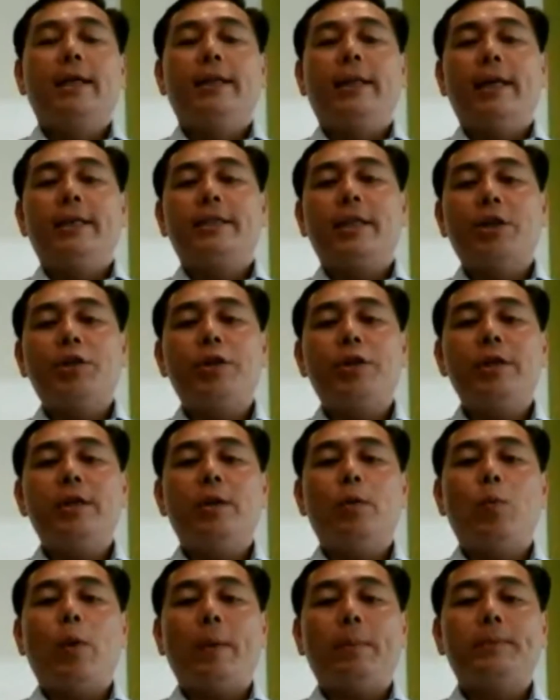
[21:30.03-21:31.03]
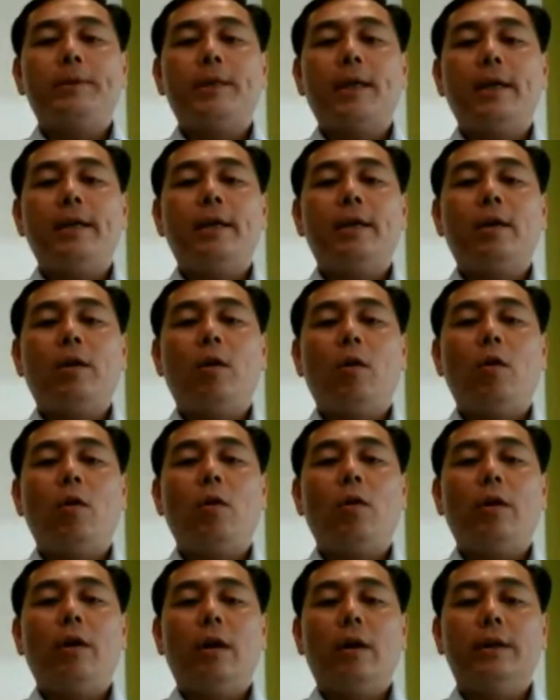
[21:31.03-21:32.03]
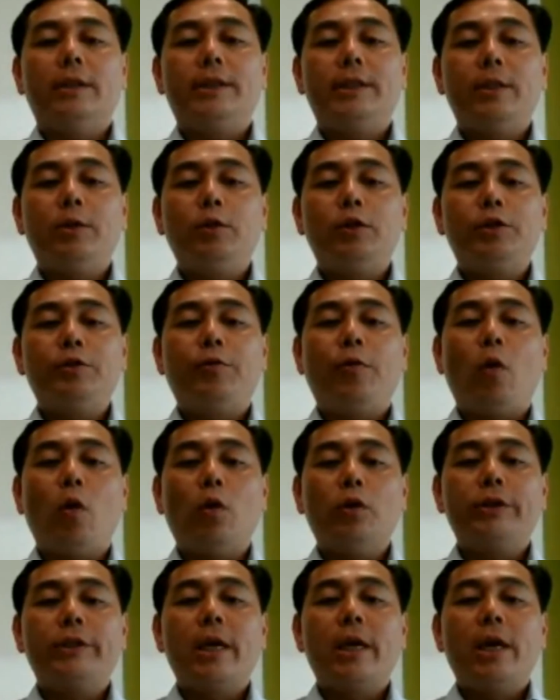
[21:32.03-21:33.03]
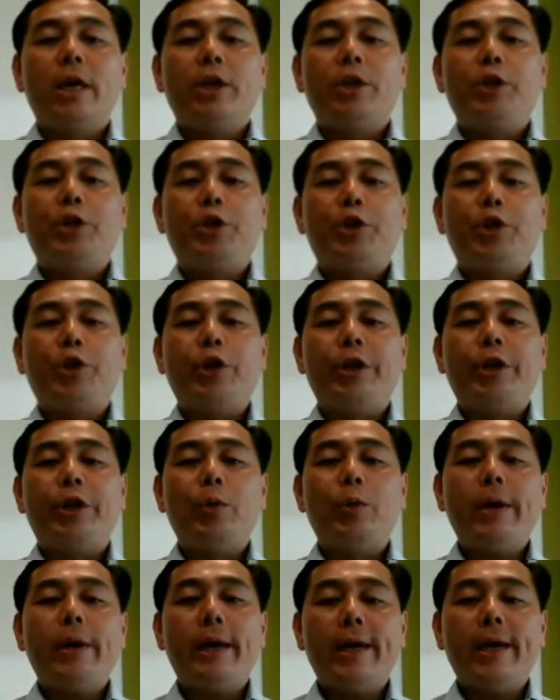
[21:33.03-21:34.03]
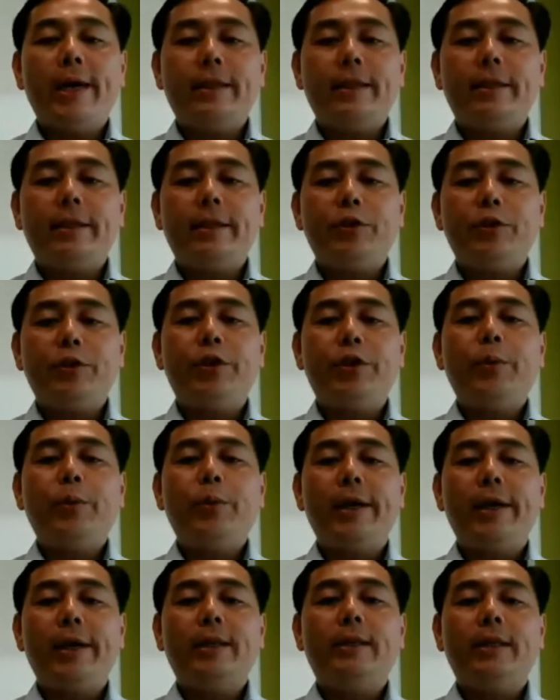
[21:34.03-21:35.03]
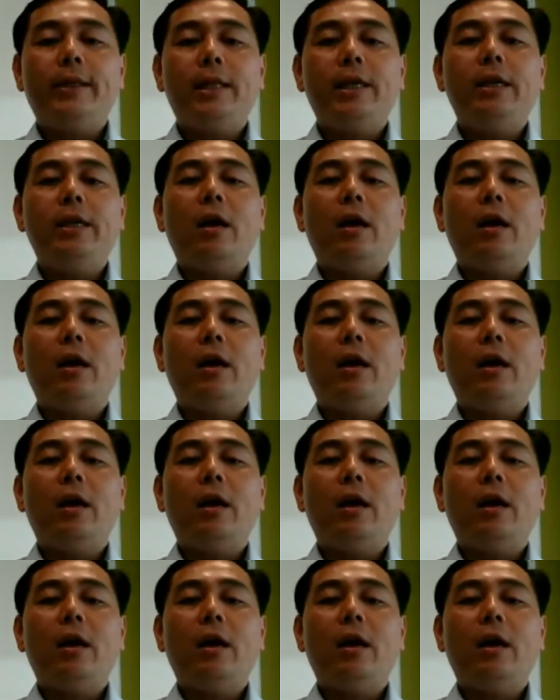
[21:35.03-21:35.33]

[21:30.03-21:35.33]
there's actually a website called Salesforce Trailhead, Trailhead,